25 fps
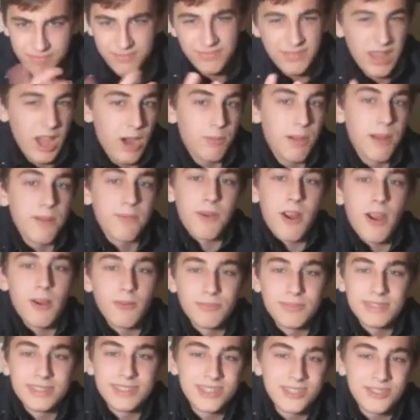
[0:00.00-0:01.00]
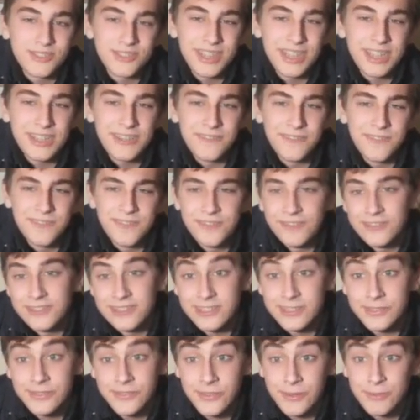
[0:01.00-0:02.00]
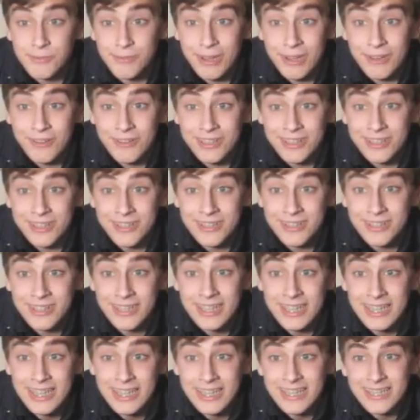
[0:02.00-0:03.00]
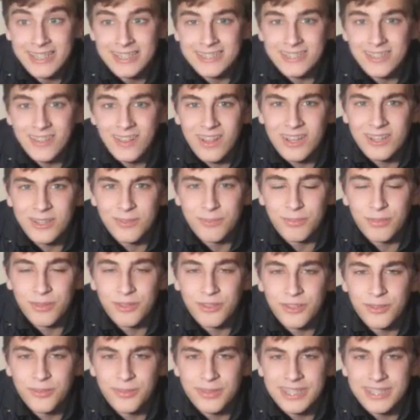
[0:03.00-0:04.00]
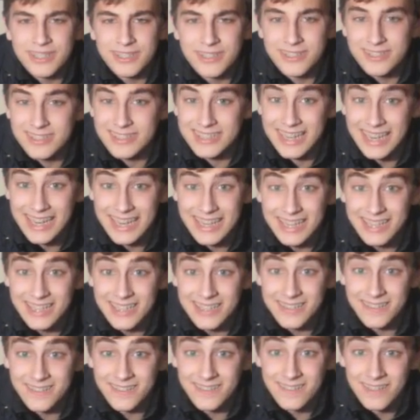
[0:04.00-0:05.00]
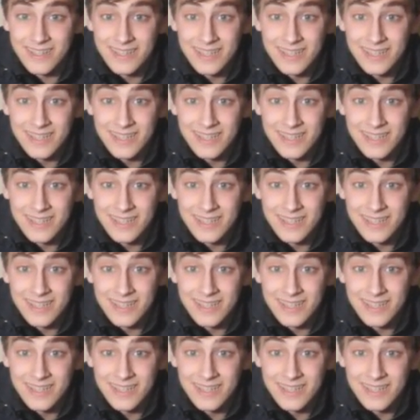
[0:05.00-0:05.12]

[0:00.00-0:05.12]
Now my problem is Sunay Funda's rebellion that's allowed Blue to be taken and